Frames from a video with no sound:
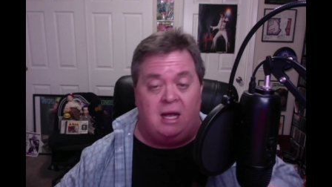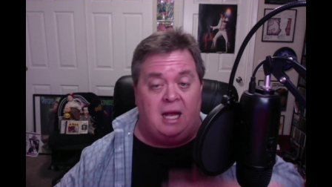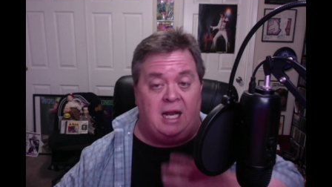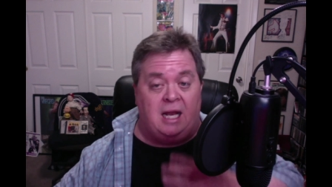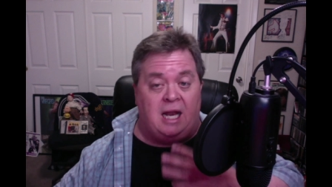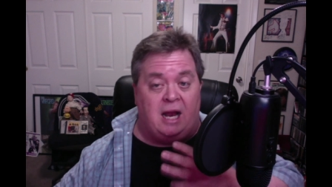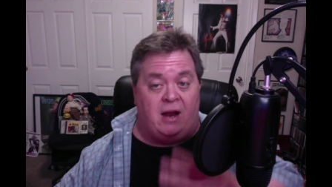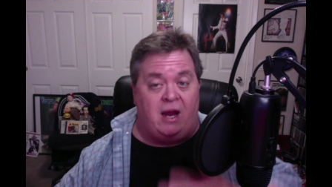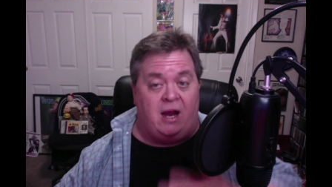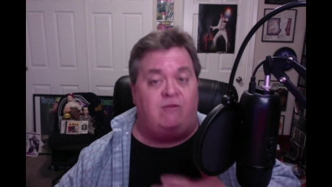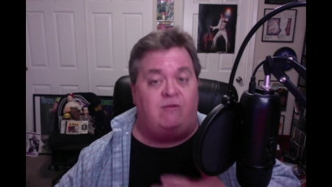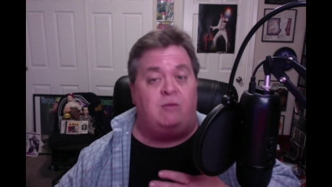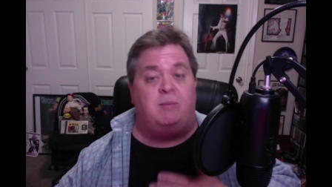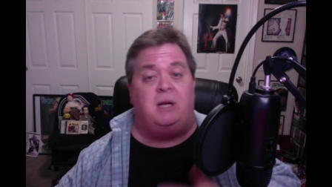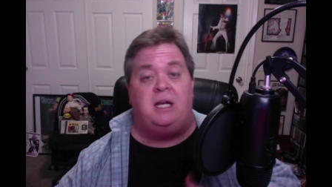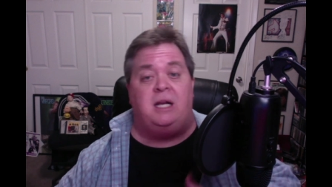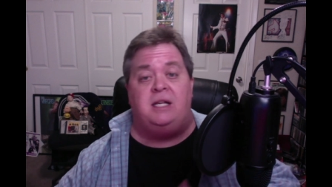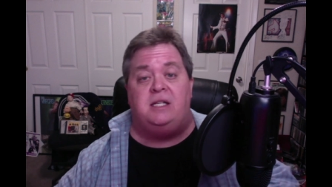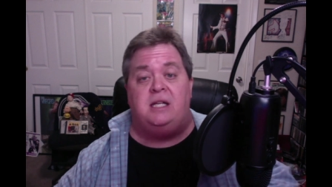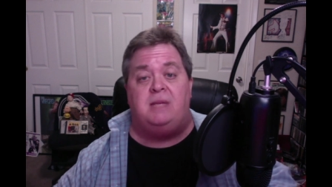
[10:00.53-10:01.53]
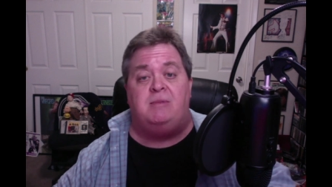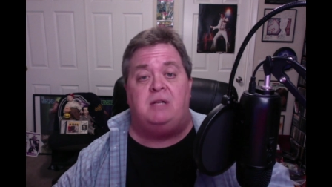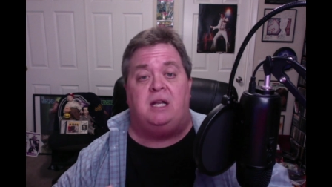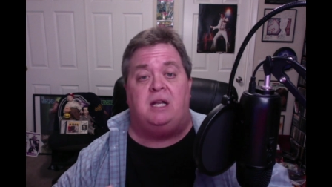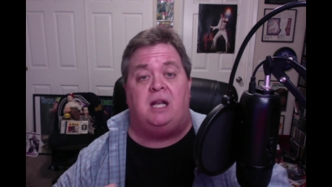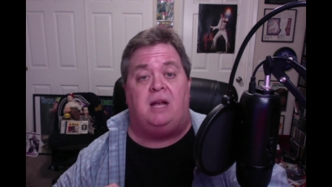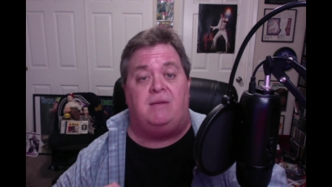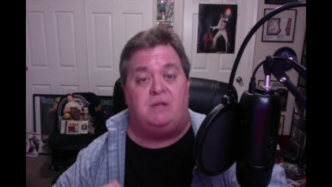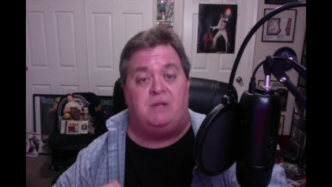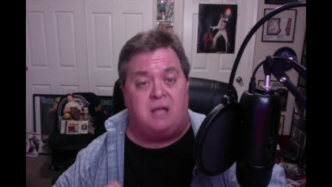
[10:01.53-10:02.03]
Now, everybody seems to
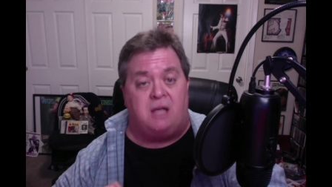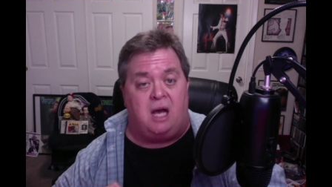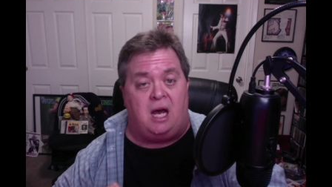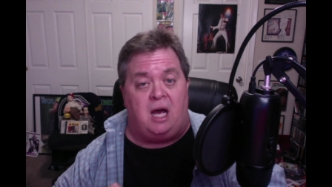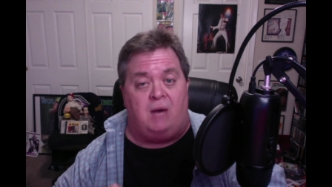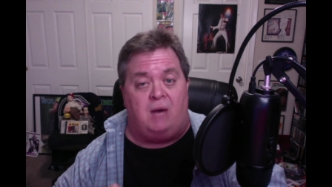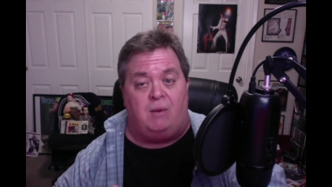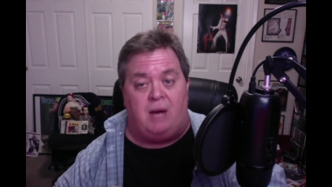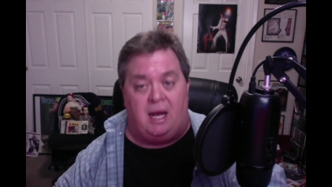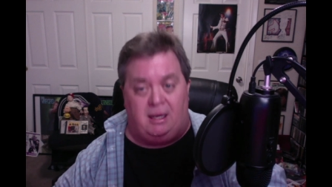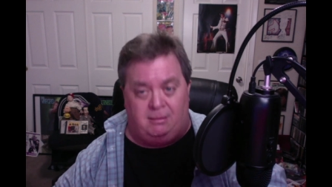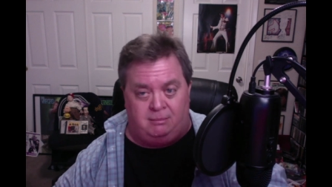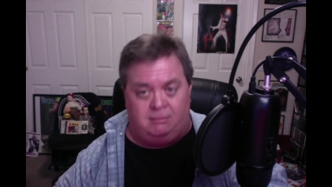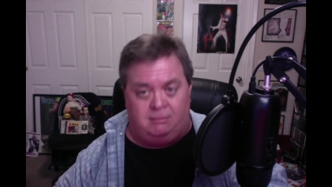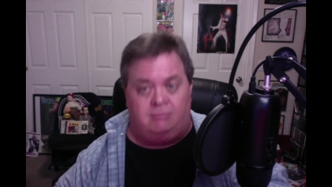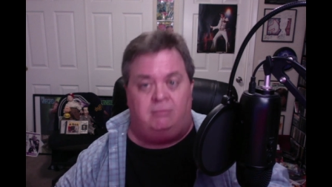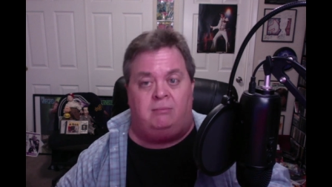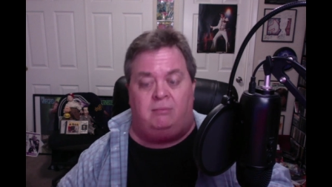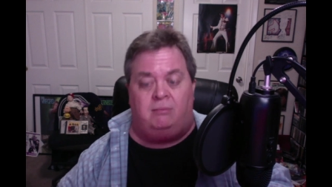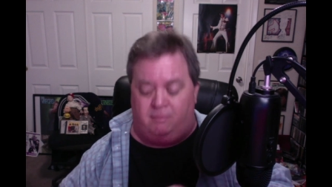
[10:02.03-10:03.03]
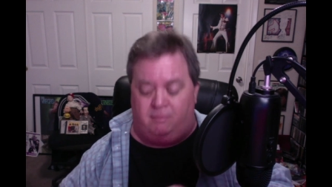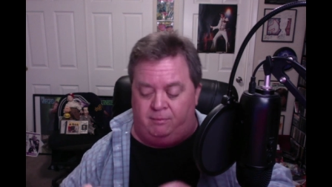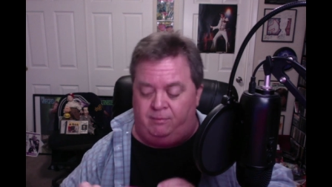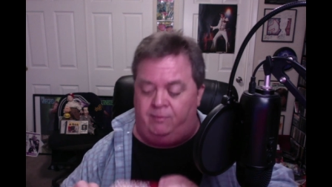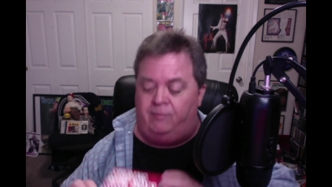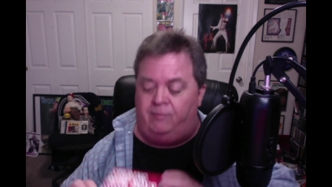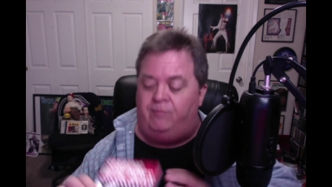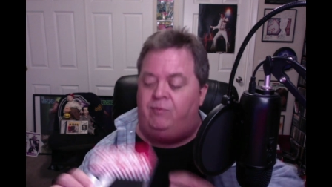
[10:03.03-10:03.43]
love Ska, right? Mm hmm. Mm hmm.